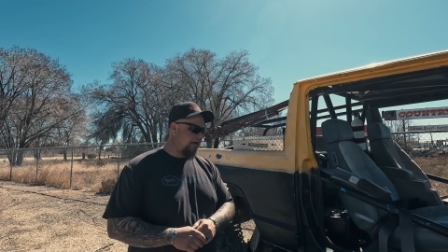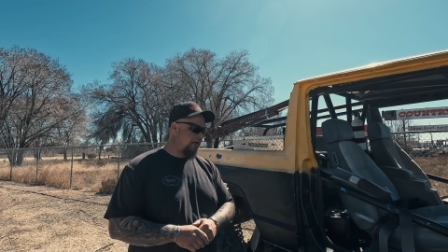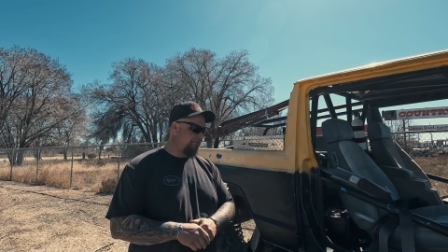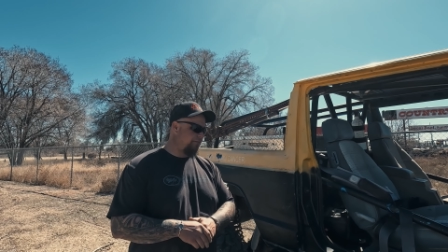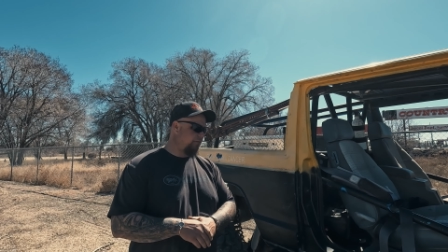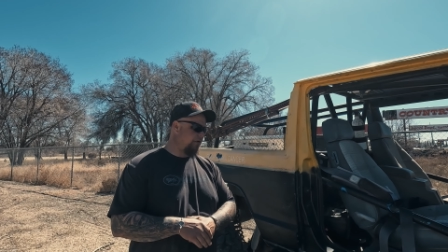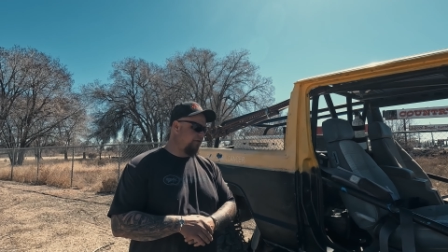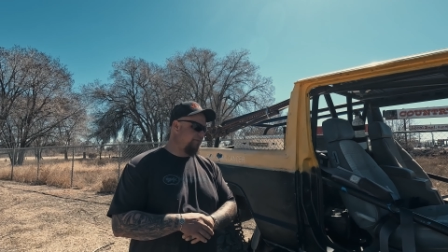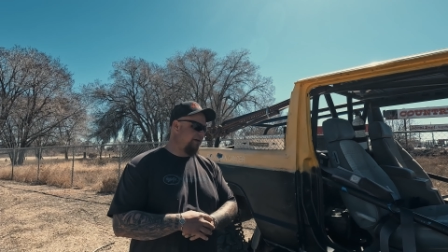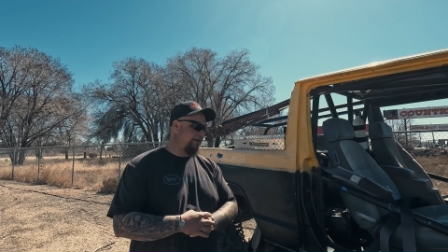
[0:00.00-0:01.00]
I'm
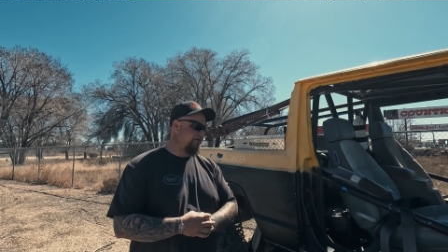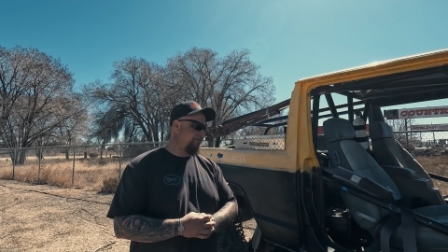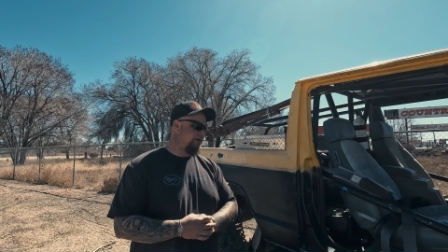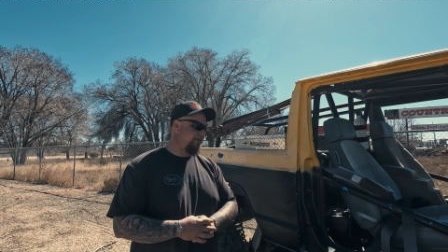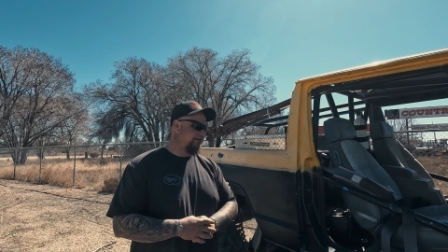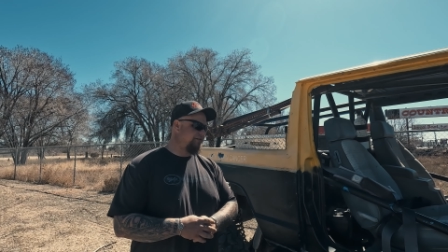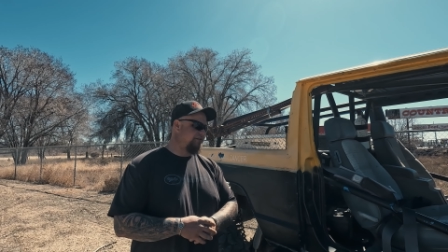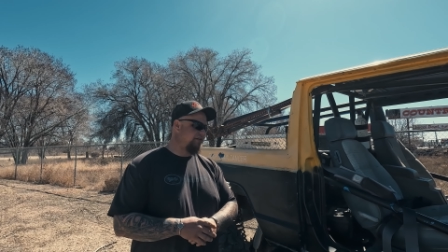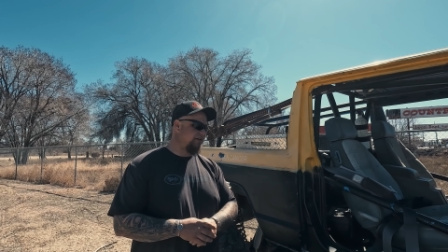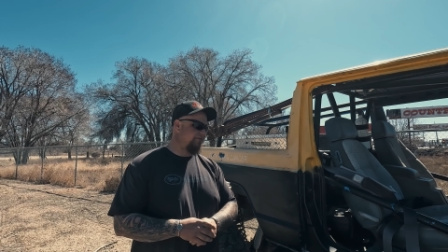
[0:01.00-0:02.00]
willing to bet anybody that's
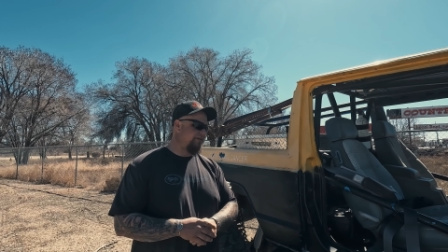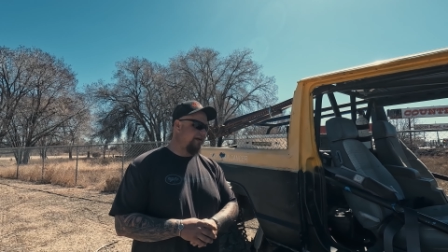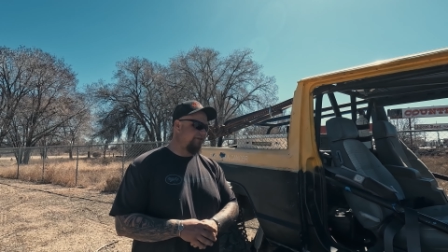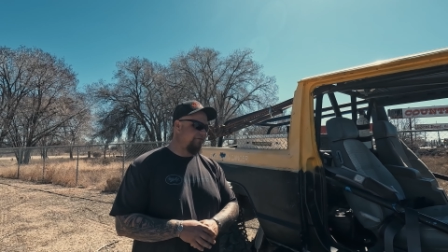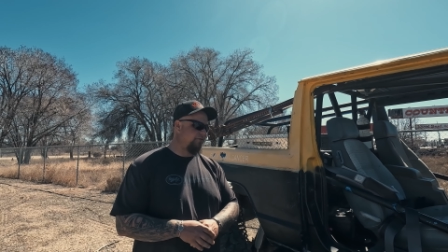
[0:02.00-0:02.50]
just got the factory